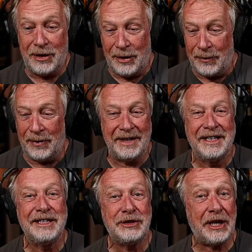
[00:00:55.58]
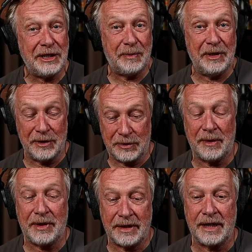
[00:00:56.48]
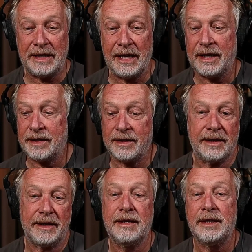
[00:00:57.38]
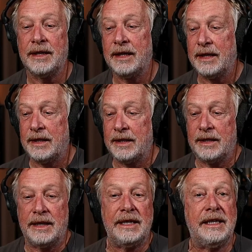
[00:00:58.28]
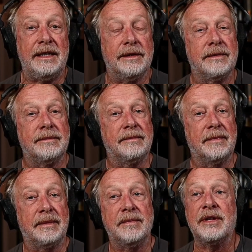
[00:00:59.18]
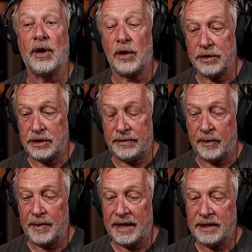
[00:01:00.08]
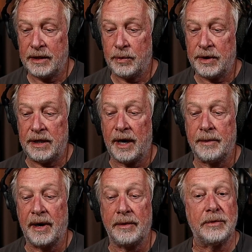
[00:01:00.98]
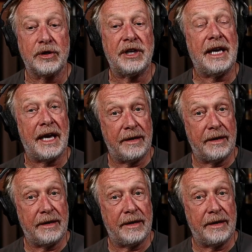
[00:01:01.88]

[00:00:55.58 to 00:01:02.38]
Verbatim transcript: you know, Shakespeare, something like that. Uh, any mythology from antiquity. I'm, I'm looking